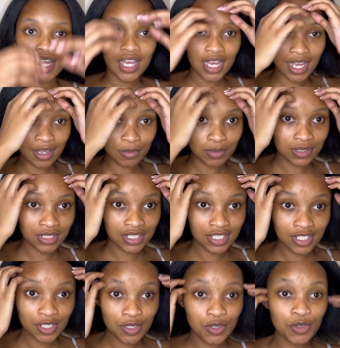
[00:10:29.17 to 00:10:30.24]
i will
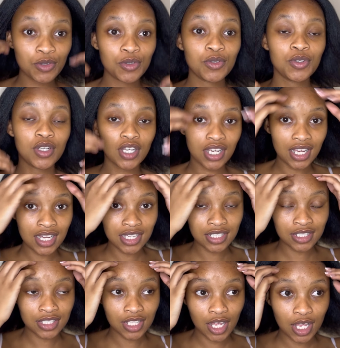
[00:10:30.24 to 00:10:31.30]
see you
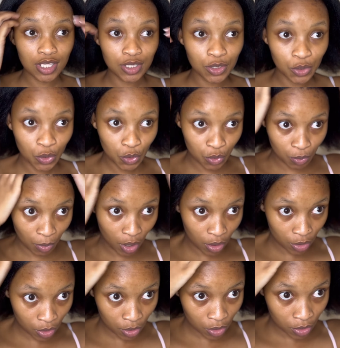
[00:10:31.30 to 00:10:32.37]
guys
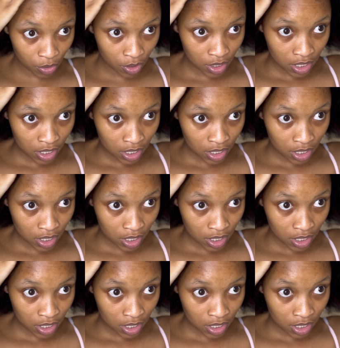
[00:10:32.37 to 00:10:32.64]
tomorrow